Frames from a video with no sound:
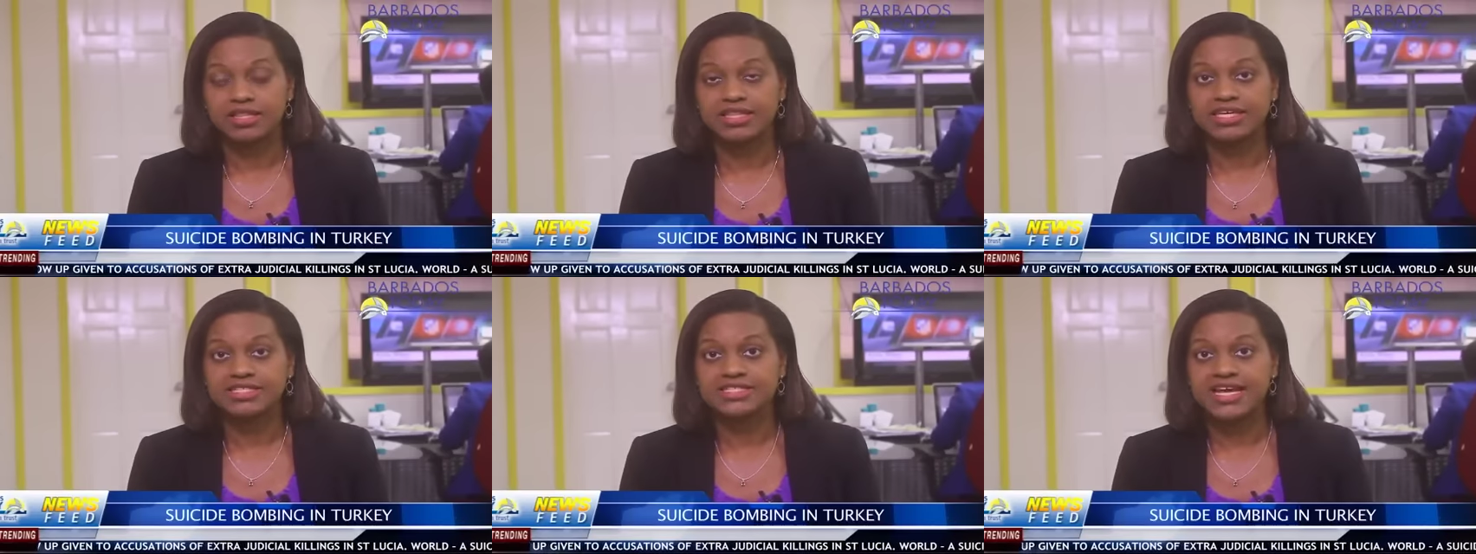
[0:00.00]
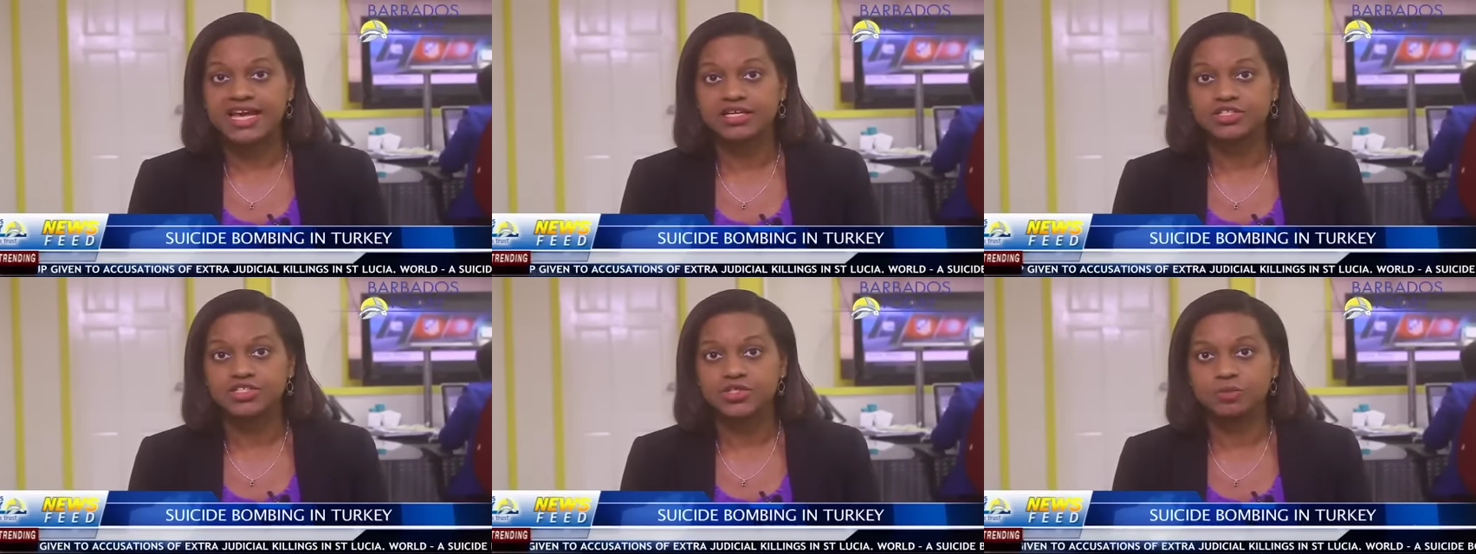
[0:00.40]
The
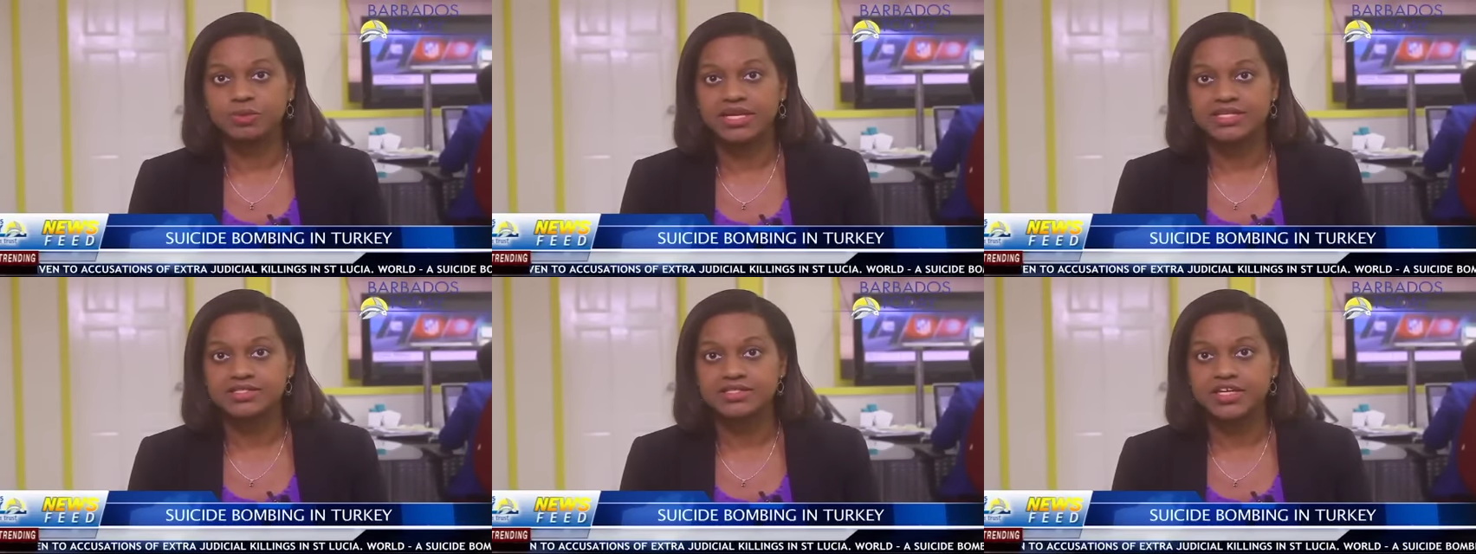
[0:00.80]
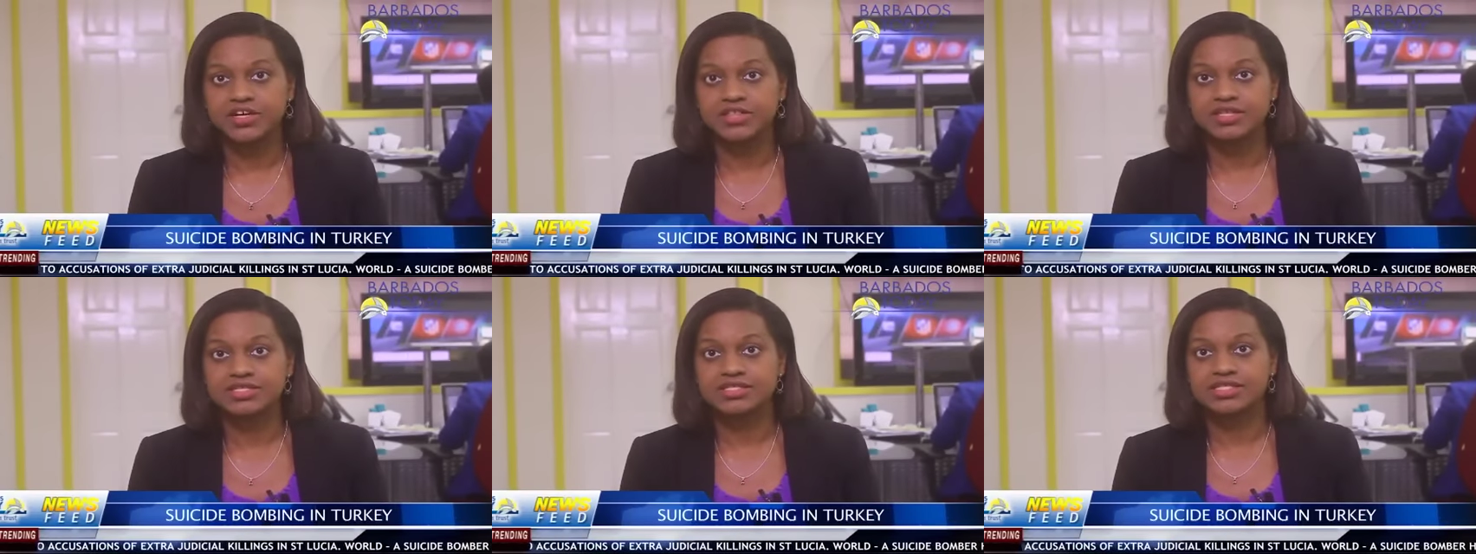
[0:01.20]
attack took place
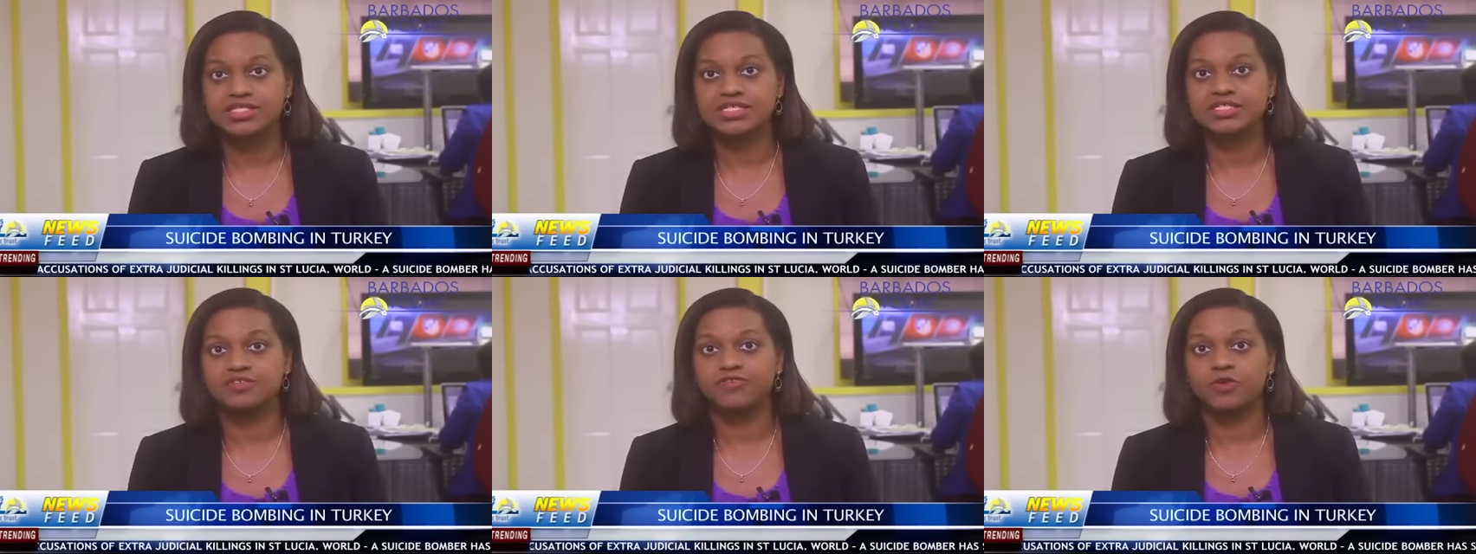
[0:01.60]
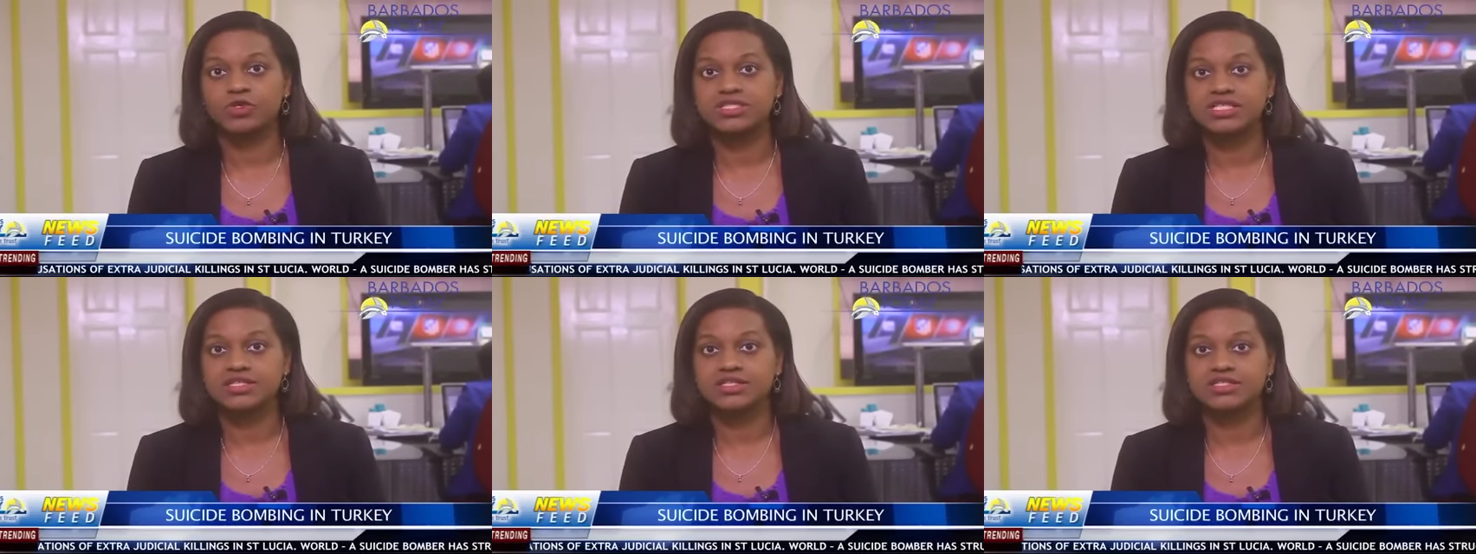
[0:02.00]
near the city's
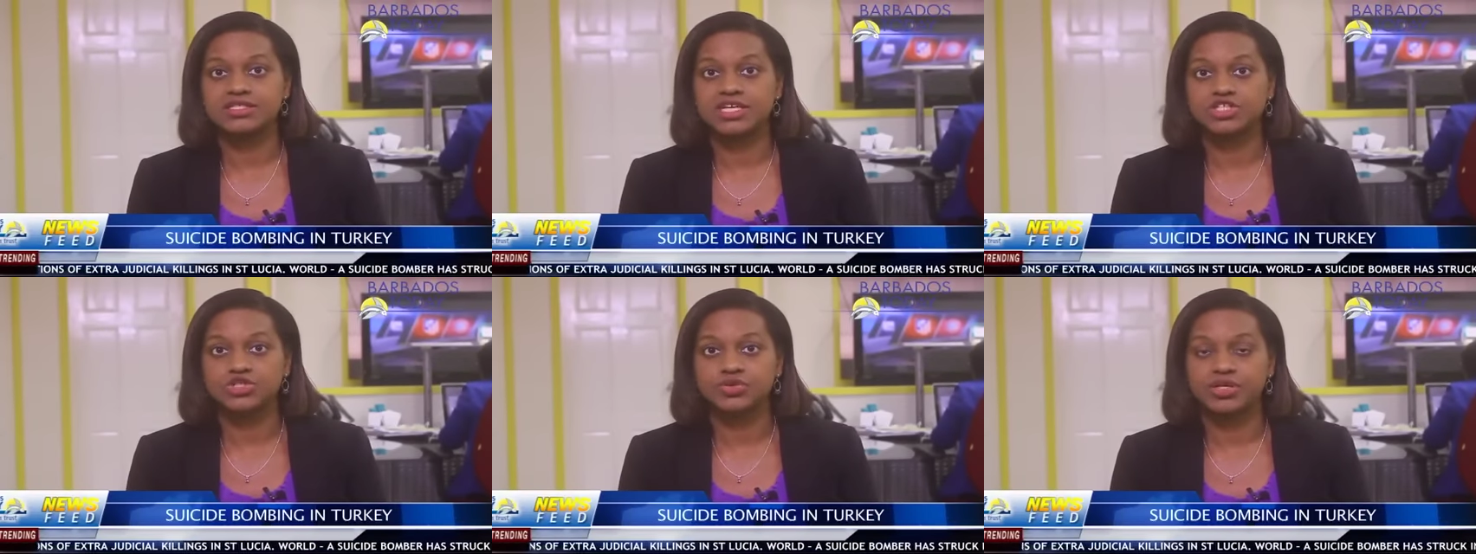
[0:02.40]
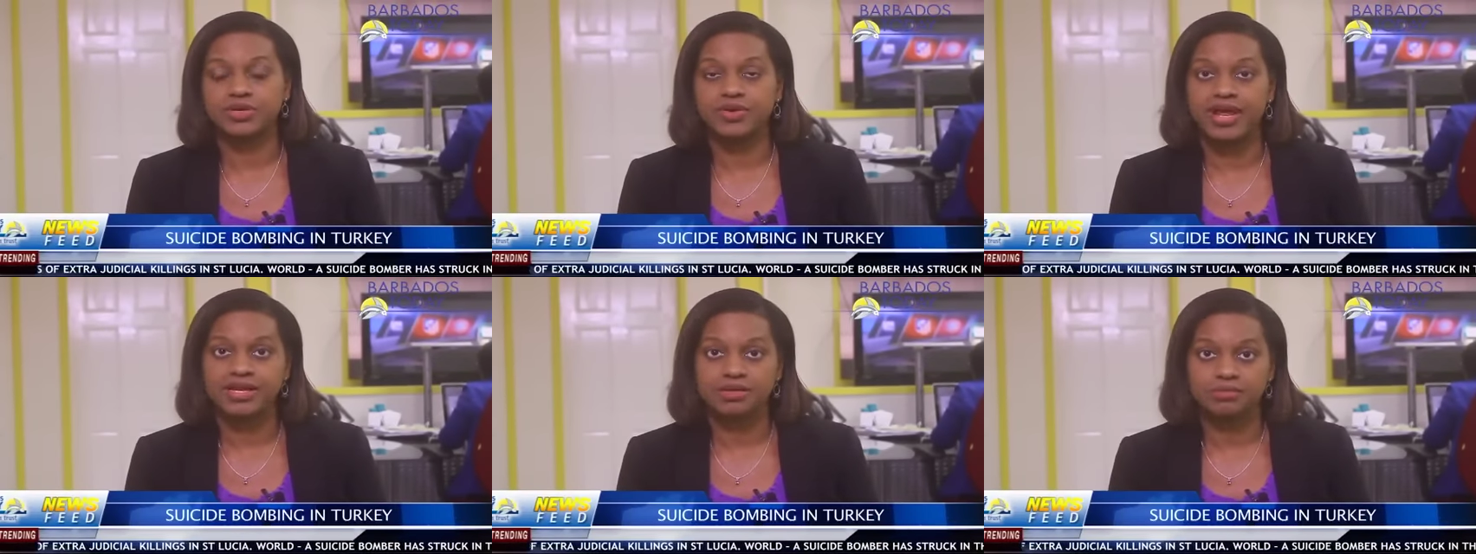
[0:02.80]
fourteenth century
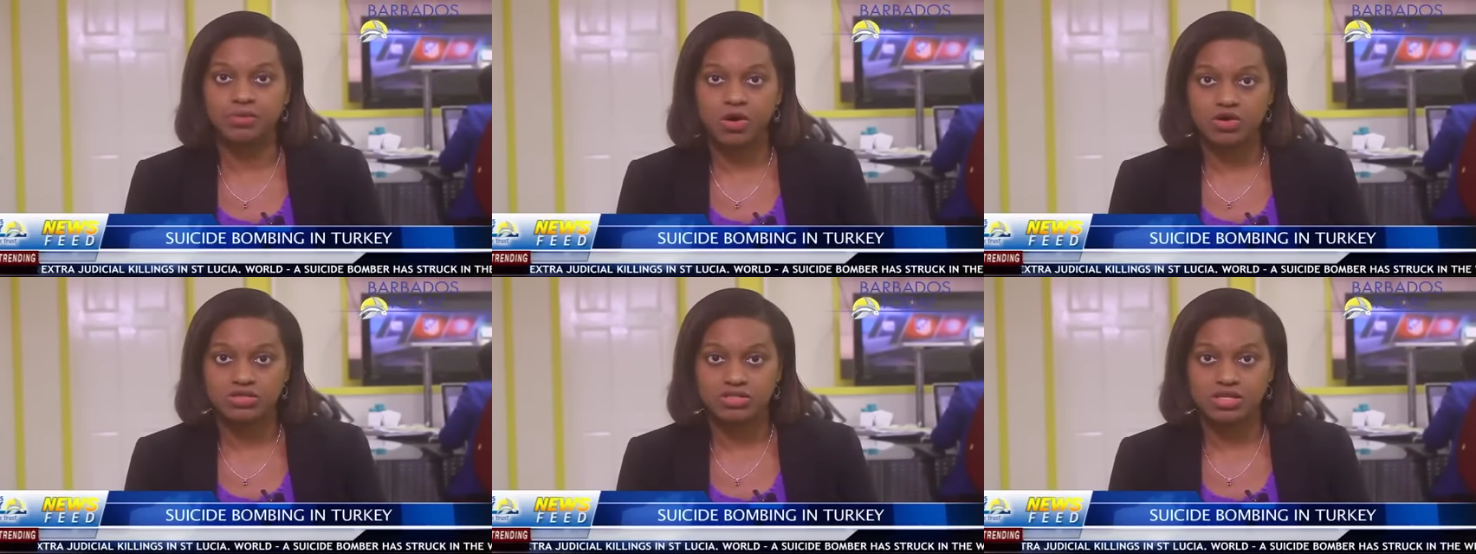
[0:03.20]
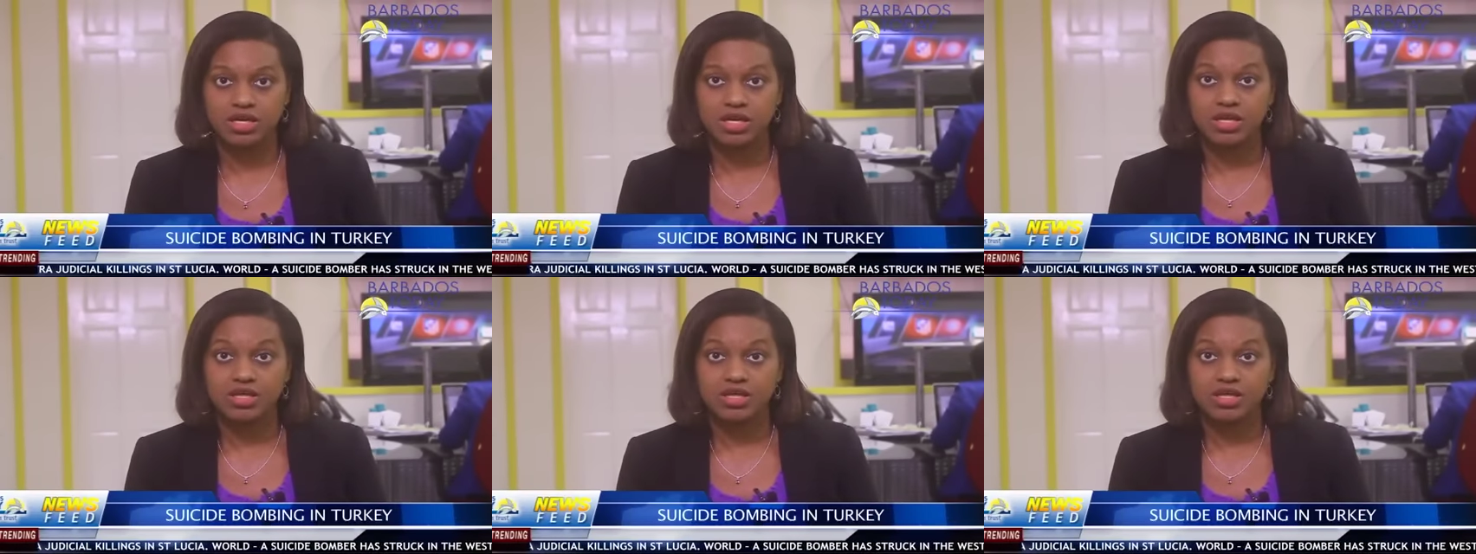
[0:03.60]
Grand Mosque.